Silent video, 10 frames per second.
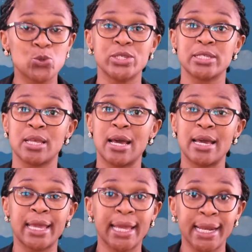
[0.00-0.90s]
who is
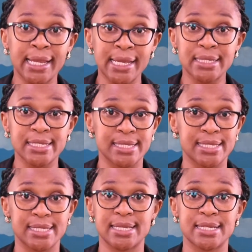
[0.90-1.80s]
healing
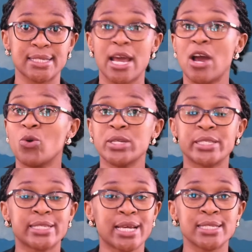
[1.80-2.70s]
diseases, who
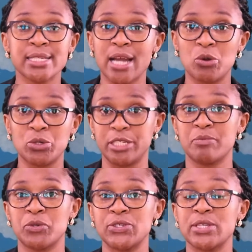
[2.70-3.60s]
is casting out
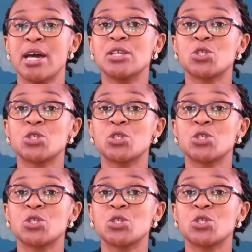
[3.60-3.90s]
demons?